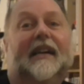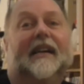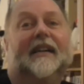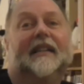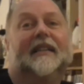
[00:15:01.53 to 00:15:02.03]

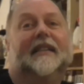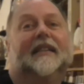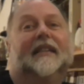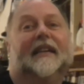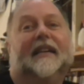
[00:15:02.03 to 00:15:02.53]
And
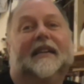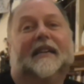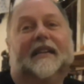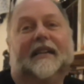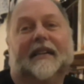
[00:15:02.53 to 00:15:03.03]

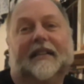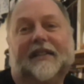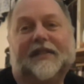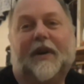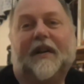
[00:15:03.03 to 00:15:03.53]
so
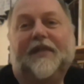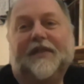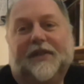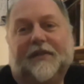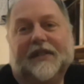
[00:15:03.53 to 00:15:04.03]
there's quite a few
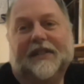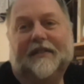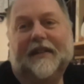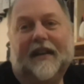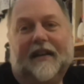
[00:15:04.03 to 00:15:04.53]
stories,
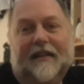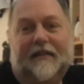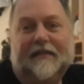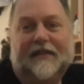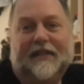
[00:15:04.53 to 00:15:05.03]
so I
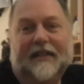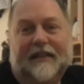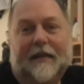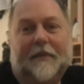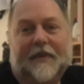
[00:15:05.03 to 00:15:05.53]
got a
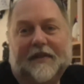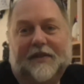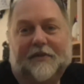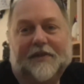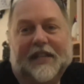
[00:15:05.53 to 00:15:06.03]
number of those
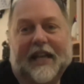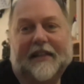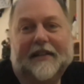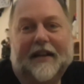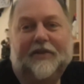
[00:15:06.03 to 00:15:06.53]
stories
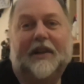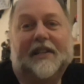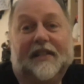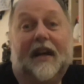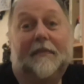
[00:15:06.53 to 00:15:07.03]
together, and I
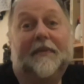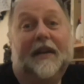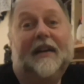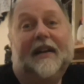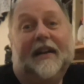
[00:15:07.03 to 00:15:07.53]
dressed up
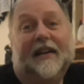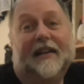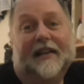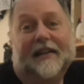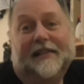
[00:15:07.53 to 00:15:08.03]

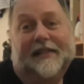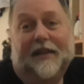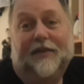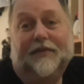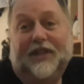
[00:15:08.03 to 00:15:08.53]
as I
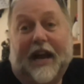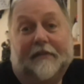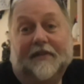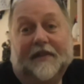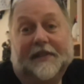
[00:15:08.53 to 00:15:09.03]
thought
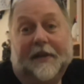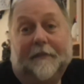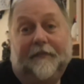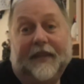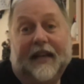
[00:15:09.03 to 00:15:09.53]
Jack would dress up.
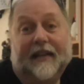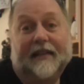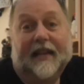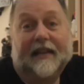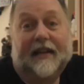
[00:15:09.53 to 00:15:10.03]

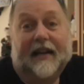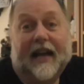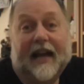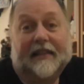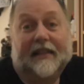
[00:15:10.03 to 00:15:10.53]
And then I
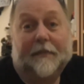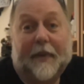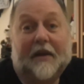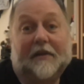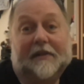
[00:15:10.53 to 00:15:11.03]
had the
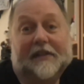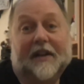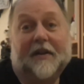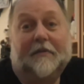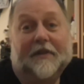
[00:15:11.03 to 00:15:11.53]
bell, and
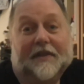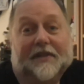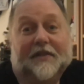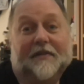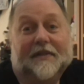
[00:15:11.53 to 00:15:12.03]
I got one of the
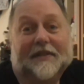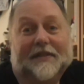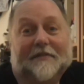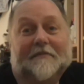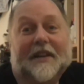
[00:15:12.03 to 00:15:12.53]
students
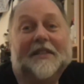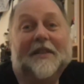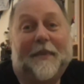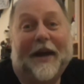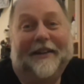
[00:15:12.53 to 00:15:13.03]
to ring
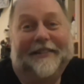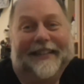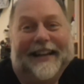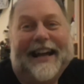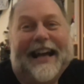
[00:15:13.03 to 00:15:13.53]
the bell
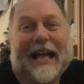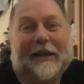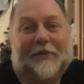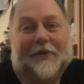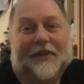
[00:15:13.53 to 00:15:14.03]
in
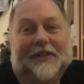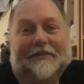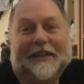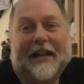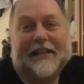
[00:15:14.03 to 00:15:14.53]
order
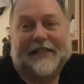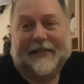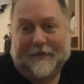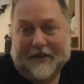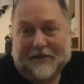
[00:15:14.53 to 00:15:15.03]
to
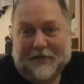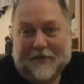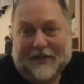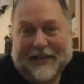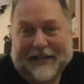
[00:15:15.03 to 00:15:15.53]
announce my
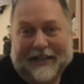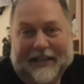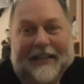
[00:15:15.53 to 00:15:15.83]
storytelling.